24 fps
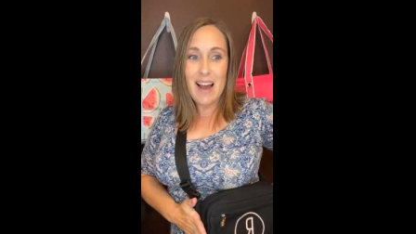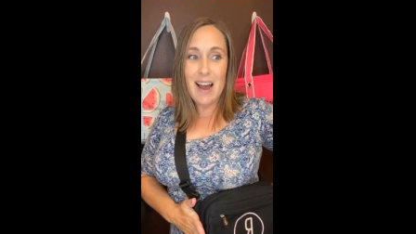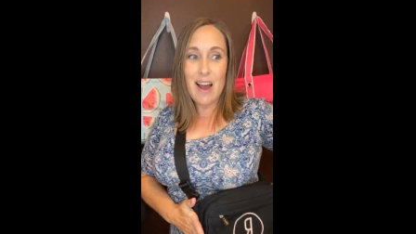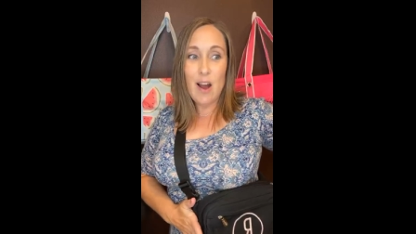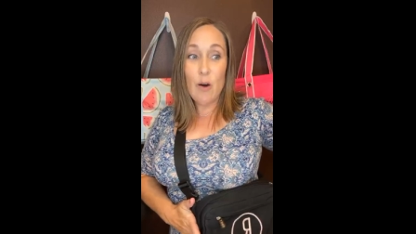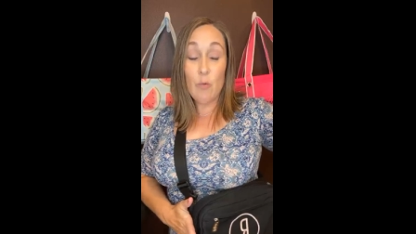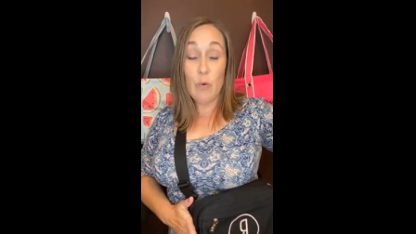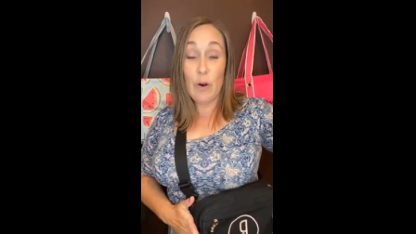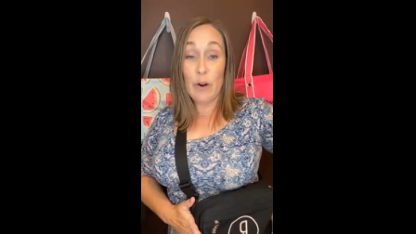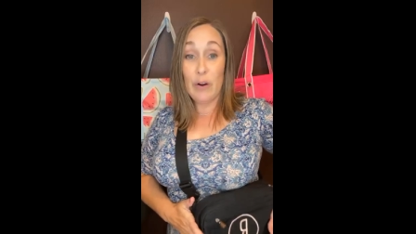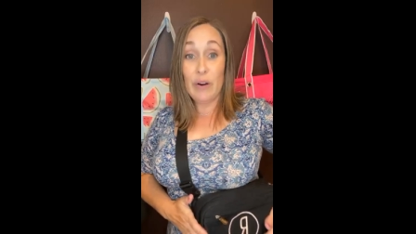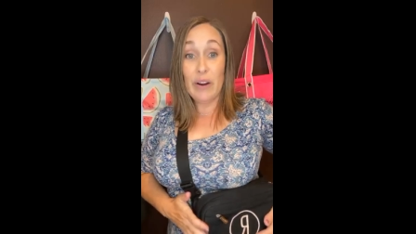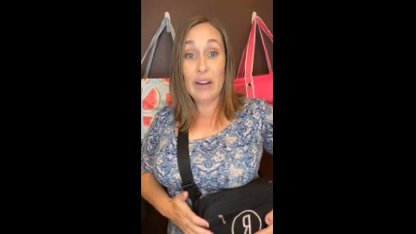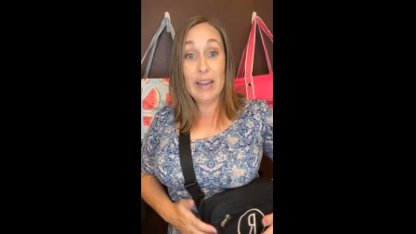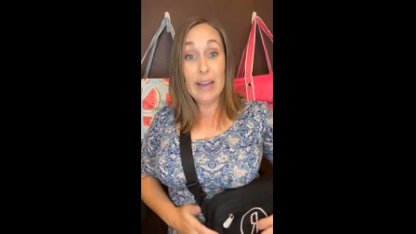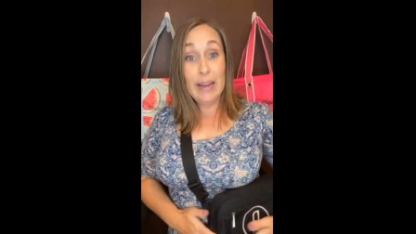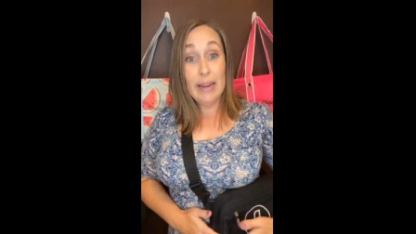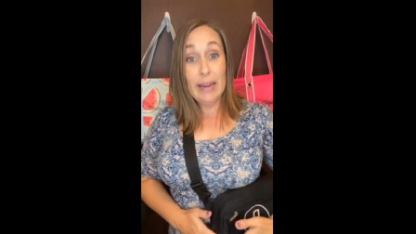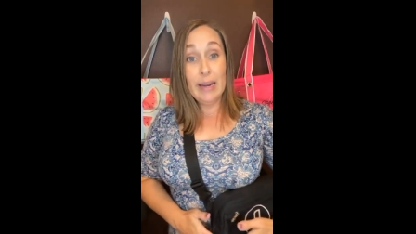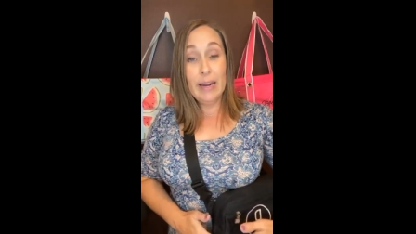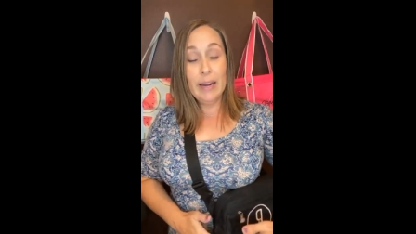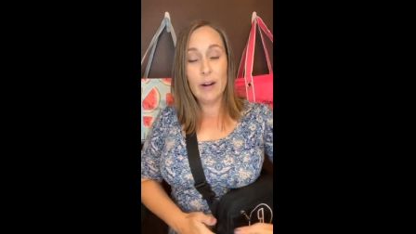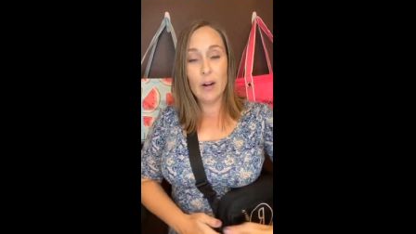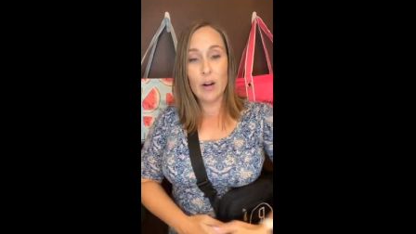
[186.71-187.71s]
uh, wearing
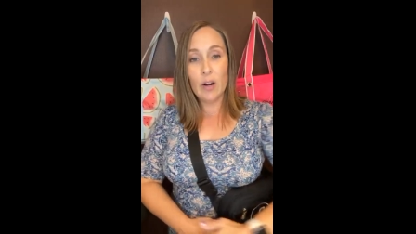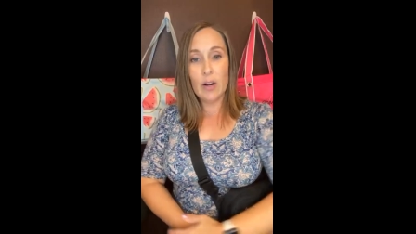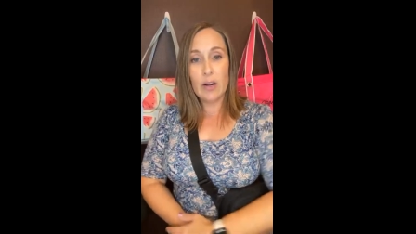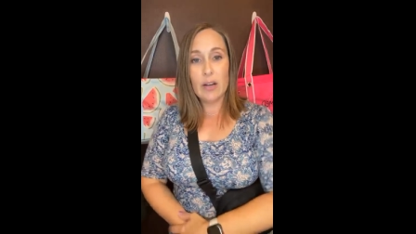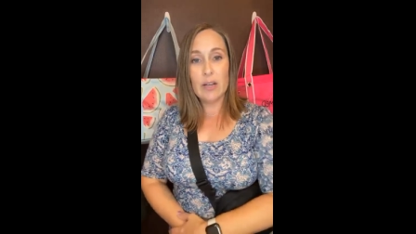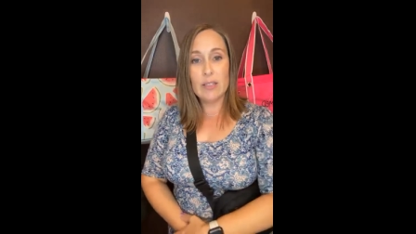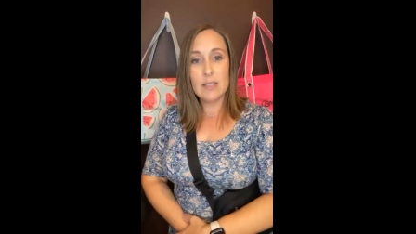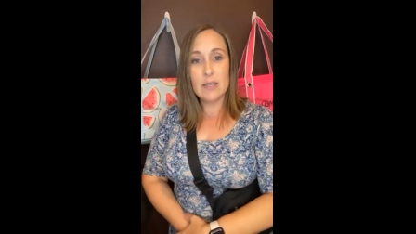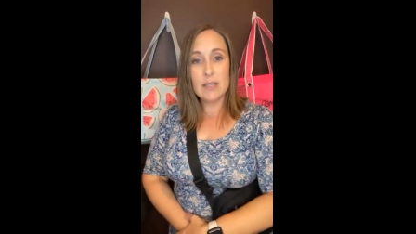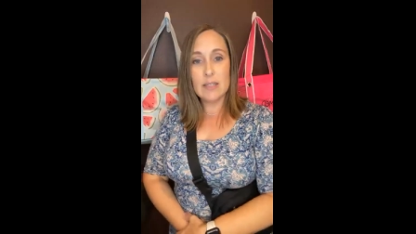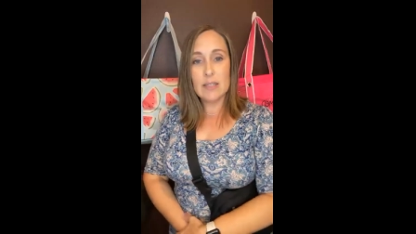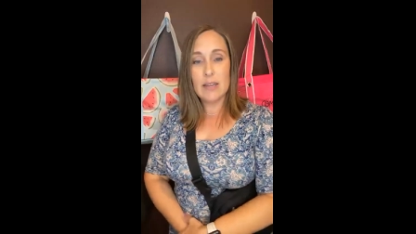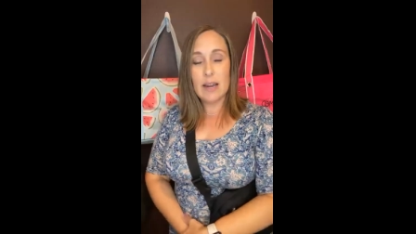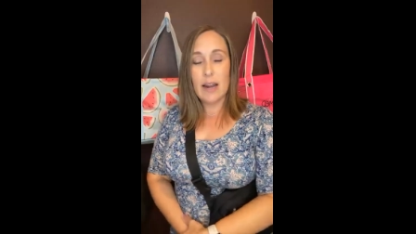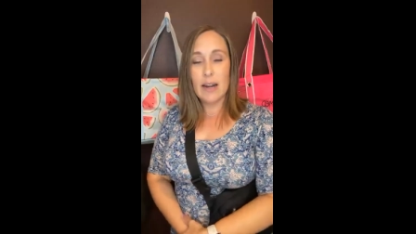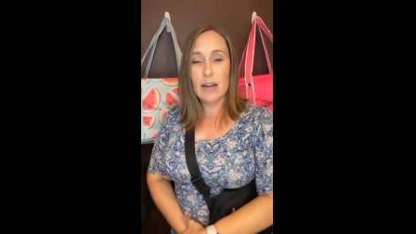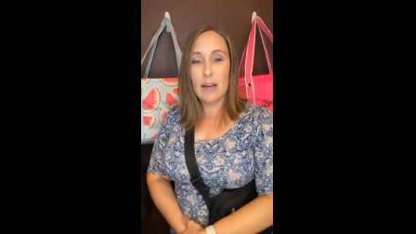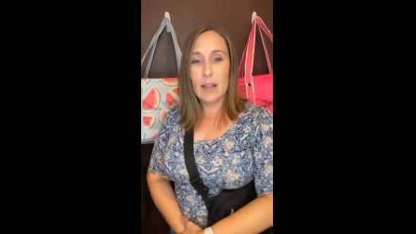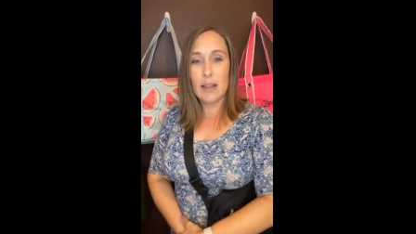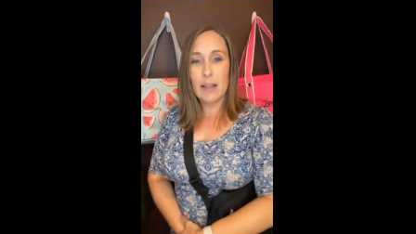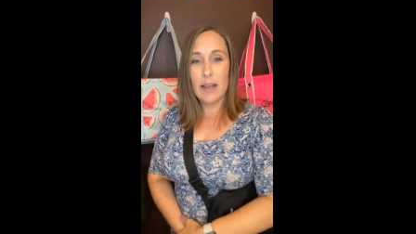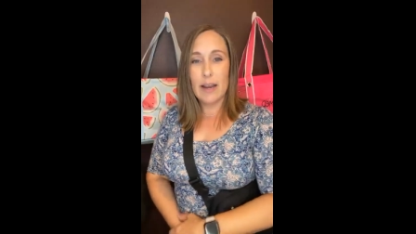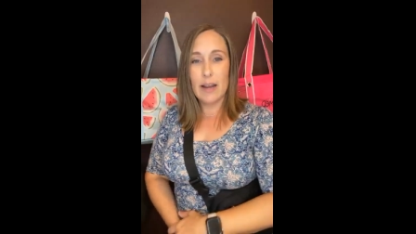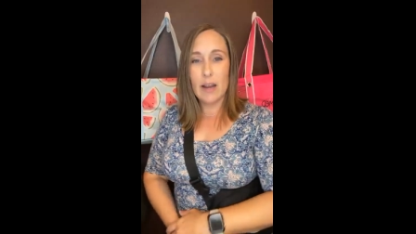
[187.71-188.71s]
it here because it's
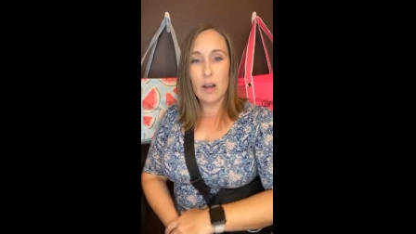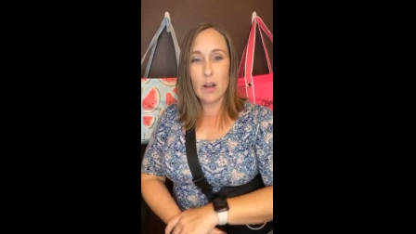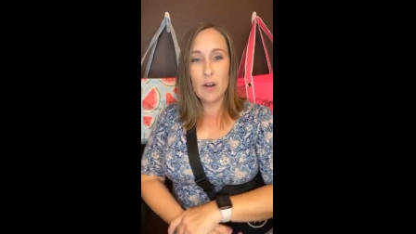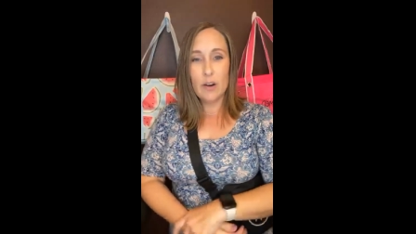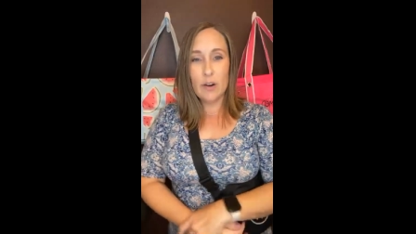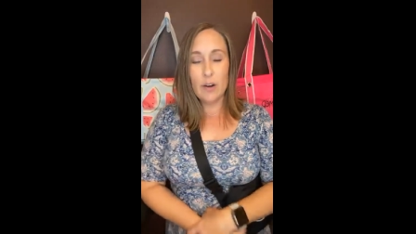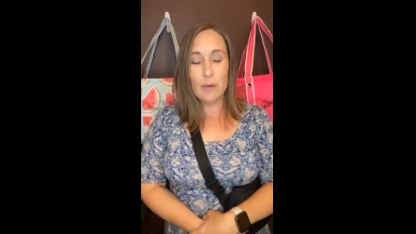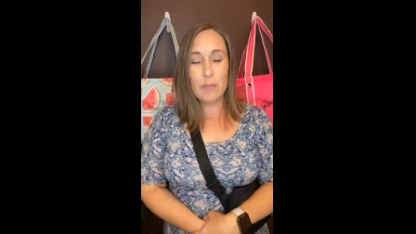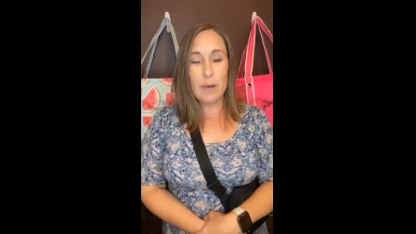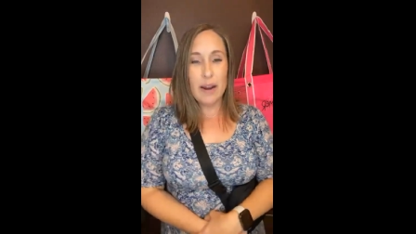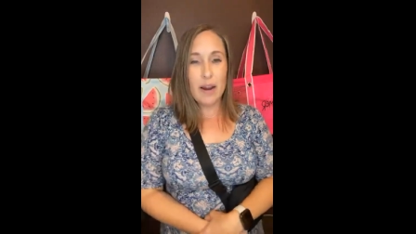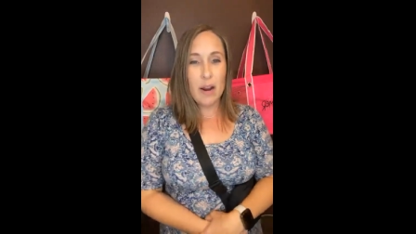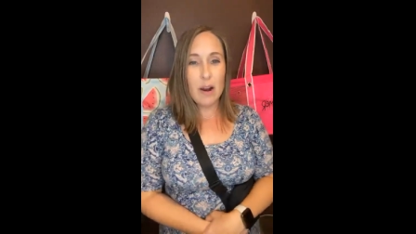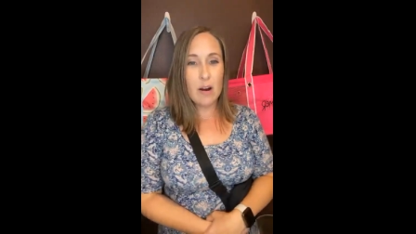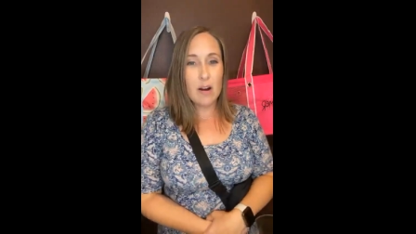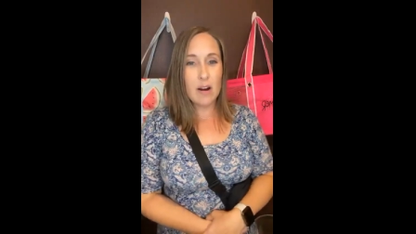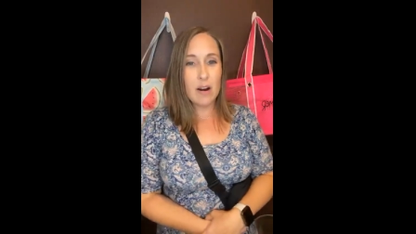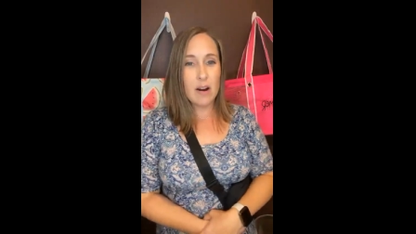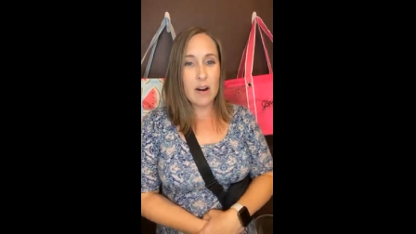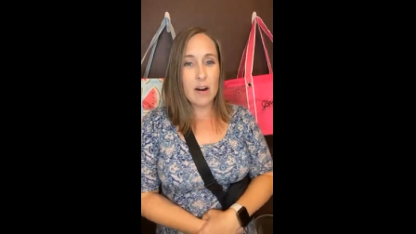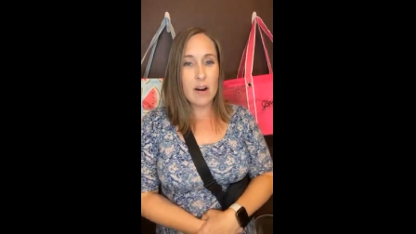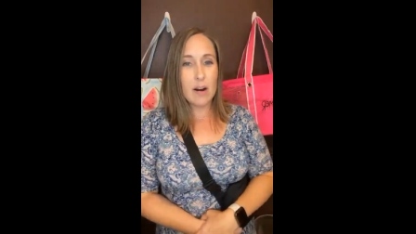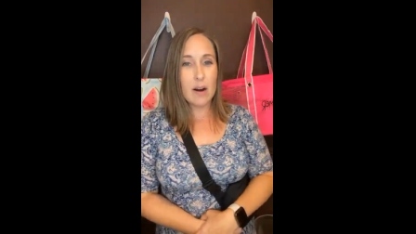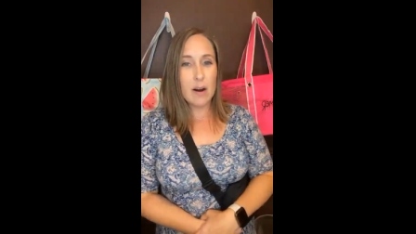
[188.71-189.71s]
kind of like under my
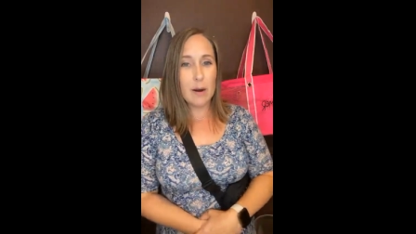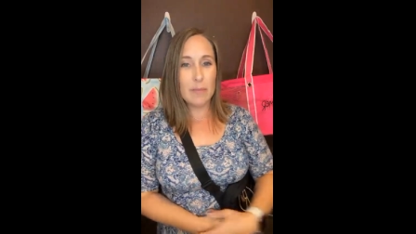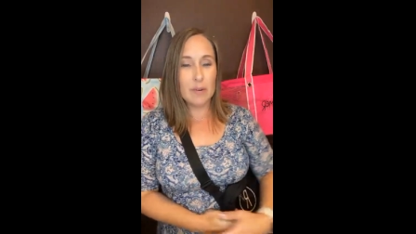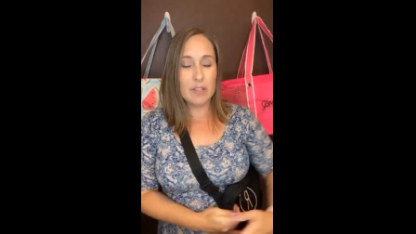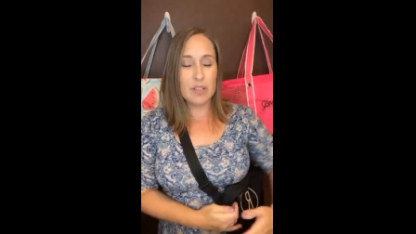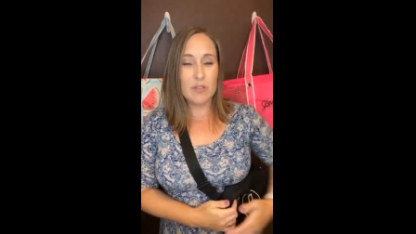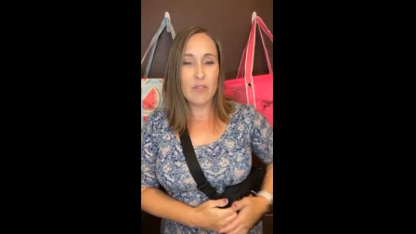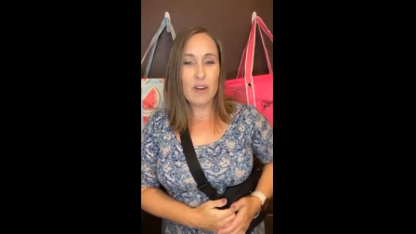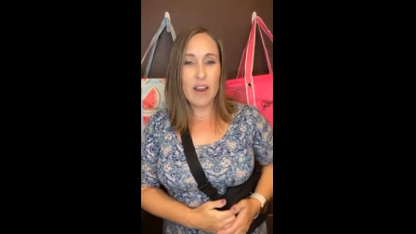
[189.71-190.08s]
arm.